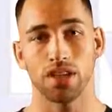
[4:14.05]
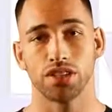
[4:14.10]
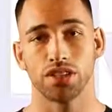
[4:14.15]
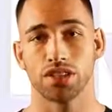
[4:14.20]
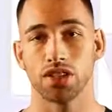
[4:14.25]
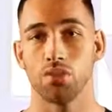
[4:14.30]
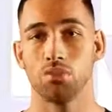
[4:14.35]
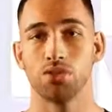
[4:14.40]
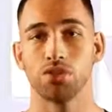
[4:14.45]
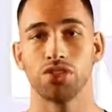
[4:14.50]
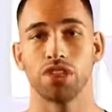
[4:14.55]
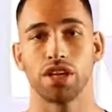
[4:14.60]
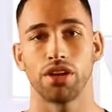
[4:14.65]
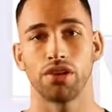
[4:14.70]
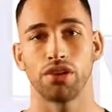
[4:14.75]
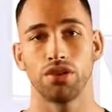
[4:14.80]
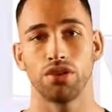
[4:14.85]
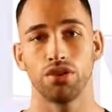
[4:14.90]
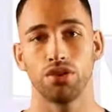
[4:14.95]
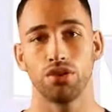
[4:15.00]
Some will
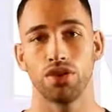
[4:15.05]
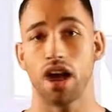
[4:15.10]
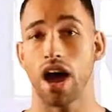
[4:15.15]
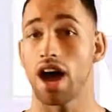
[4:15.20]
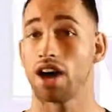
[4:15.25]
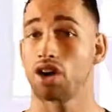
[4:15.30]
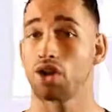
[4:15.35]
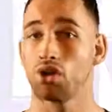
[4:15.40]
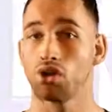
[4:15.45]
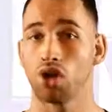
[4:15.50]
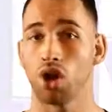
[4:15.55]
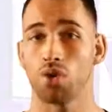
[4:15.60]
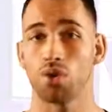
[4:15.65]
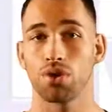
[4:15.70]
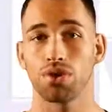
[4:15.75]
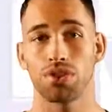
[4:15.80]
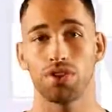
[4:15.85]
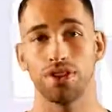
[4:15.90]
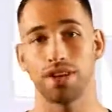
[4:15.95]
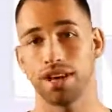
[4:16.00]
tell you to not go
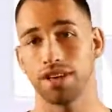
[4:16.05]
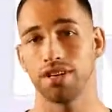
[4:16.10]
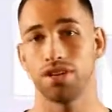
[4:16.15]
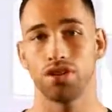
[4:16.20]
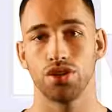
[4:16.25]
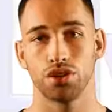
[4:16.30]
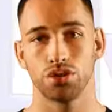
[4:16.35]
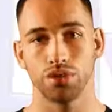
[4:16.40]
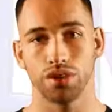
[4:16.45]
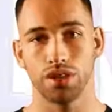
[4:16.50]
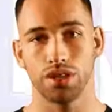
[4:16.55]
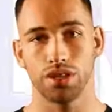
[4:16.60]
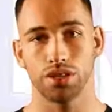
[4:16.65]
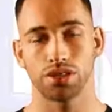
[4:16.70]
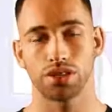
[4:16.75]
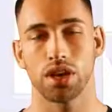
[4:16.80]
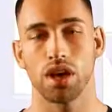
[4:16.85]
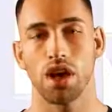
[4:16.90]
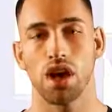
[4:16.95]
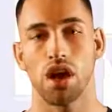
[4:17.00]
lower than 90
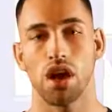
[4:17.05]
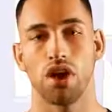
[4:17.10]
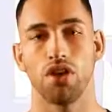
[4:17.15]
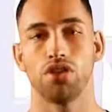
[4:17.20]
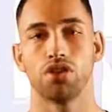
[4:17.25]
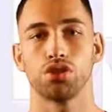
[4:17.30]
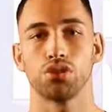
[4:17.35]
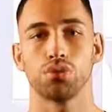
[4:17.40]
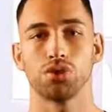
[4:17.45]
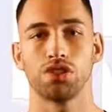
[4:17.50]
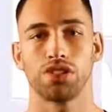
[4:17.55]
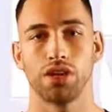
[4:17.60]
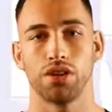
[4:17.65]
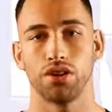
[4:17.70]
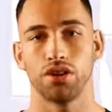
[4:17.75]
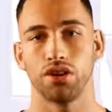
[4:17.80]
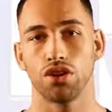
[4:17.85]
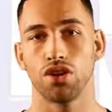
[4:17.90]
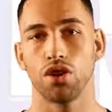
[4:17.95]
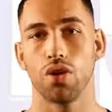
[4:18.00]
degrees. Others will
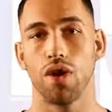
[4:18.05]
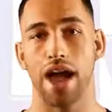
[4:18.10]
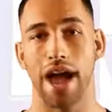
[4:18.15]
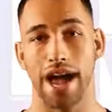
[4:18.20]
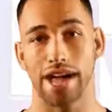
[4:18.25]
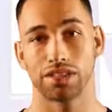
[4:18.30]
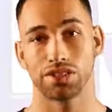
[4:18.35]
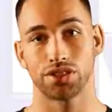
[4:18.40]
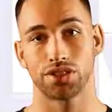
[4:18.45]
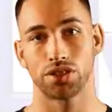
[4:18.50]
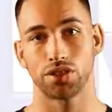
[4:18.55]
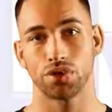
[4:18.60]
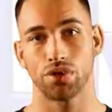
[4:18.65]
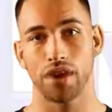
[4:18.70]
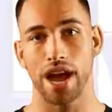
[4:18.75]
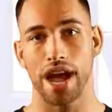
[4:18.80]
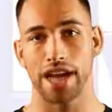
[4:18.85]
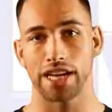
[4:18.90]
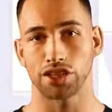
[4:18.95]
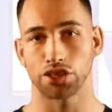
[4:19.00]
tell you to go ass to the
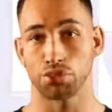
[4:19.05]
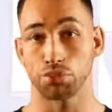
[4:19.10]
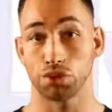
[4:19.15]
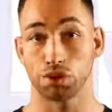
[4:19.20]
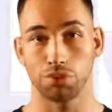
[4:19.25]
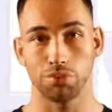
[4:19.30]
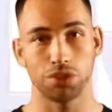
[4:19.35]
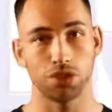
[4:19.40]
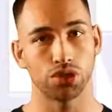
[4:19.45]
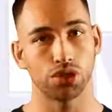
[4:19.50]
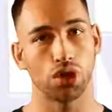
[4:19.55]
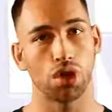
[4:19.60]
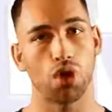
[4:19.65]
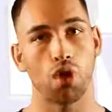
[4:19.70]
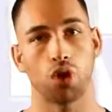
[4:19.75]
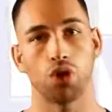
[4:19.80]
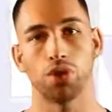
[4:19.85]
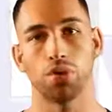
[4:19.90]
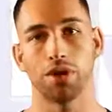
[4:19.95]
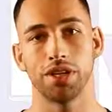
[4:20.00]
grass, which means
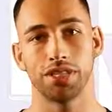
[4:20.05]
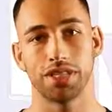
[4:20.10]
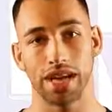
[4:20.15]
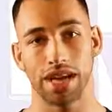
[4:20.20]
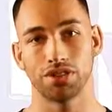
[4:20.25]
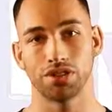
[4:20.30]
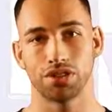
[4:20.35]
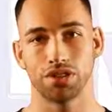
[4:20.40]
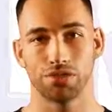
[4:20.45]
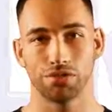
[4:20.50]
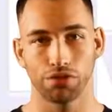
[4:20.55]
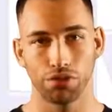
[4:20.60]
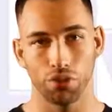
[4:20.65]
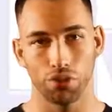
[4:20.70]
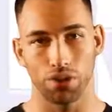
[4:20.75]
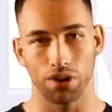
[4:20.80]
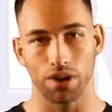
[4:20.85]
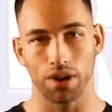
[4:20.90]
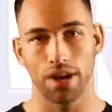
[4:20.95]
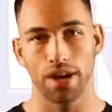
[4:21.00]
all the way down to the
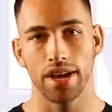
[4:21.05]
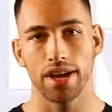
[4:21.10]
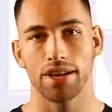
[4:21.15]
floor.